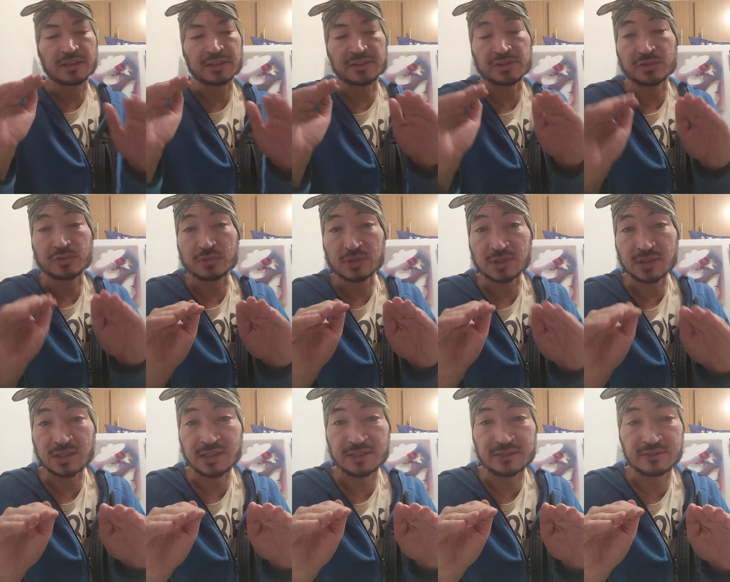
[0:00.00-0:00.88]
In your
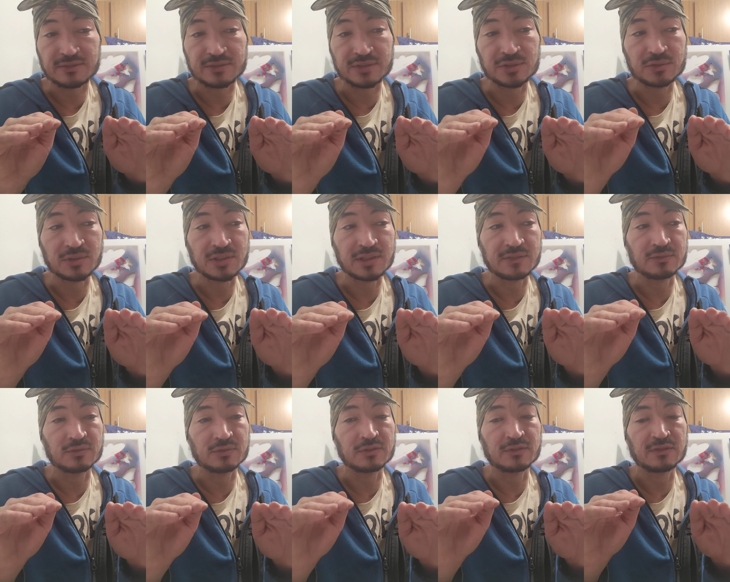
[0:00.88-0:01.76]
life, you
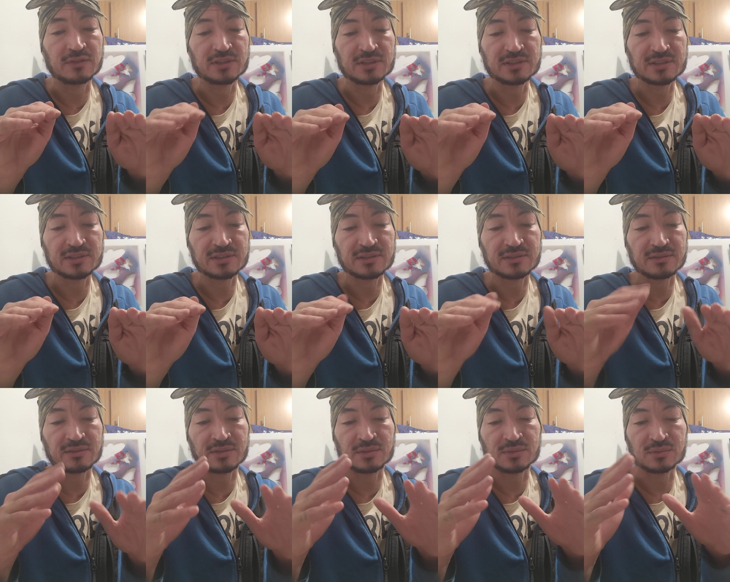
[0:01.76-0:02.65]
have reversed
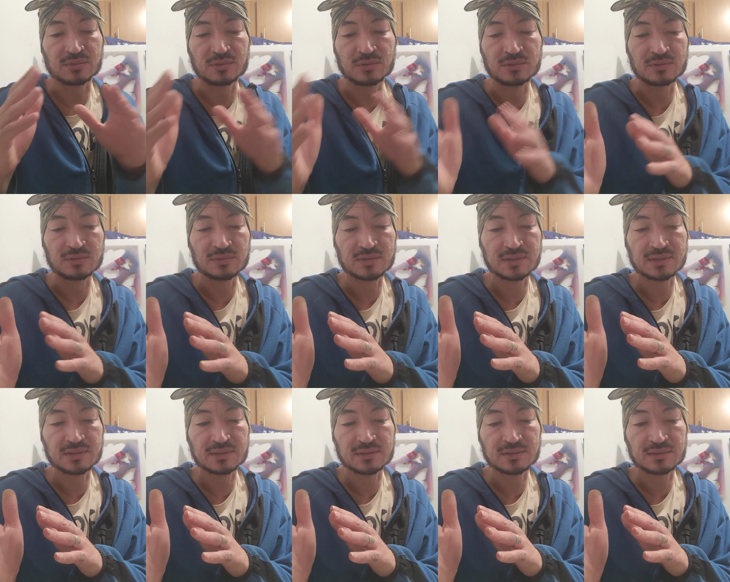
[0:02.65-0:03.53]
the
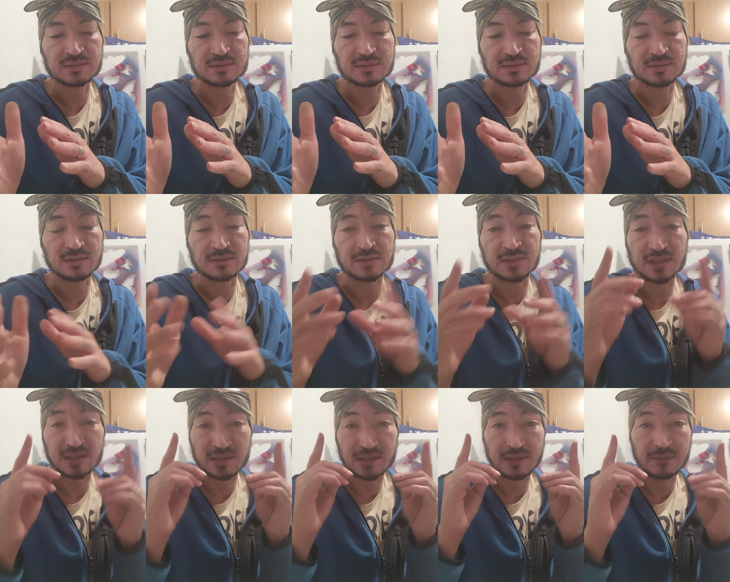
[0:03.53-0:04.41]
roles of
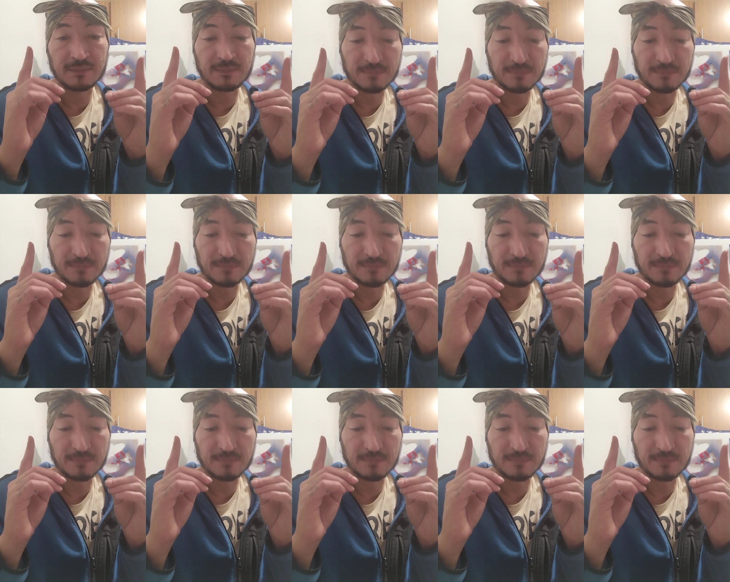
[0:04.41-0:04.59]
God.